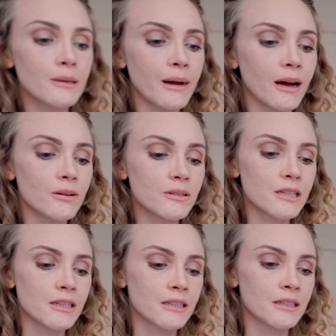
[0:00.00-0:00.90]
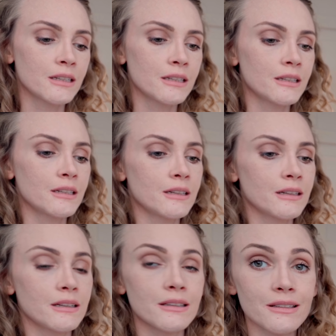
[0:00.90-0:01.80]
about.
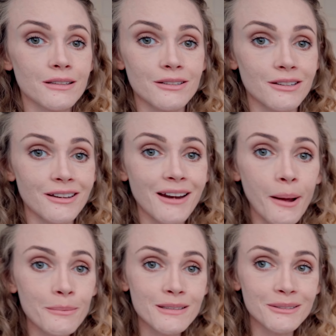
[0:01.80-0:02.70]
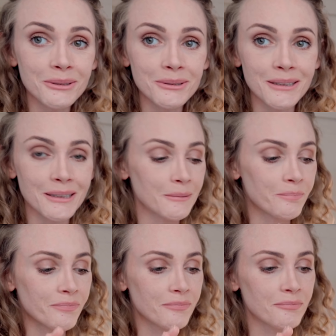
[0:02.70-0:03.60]
This is an absolutely
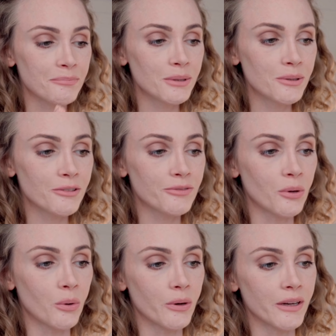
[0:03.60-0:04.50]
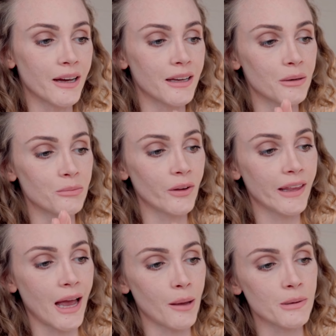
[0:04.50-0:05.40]
beautiful Hoya, and I'm really
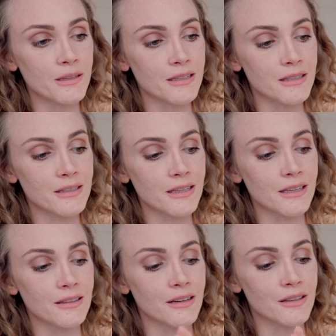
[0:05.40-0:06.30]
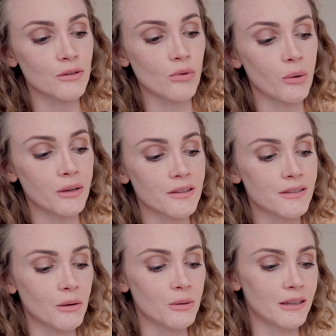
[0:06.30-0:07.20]
happy to see that it's growing
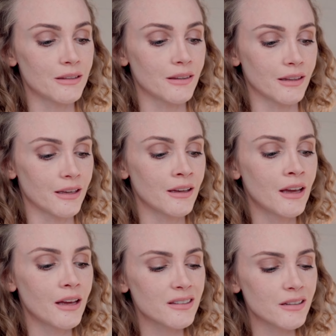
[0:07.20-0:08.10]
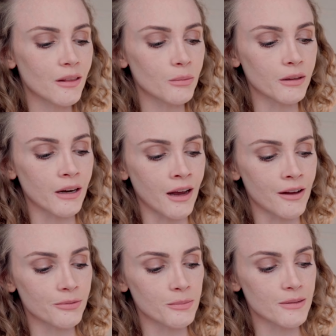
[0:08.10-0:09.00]
so easily. It's another one that I
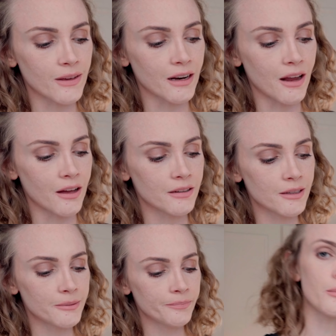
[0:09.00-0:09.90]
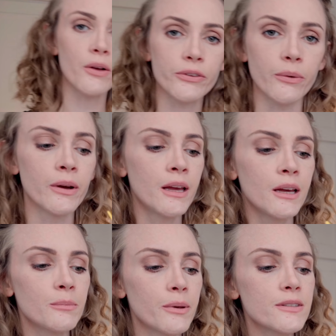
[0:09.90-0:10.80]
got from Svetlana. Also,
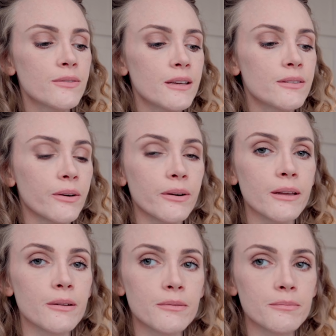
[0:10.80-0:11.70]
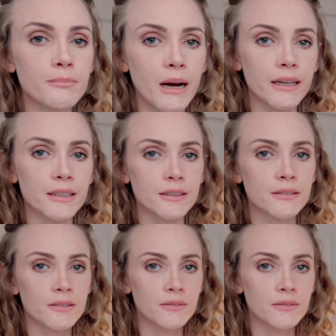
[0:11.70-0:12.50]
most of these are in my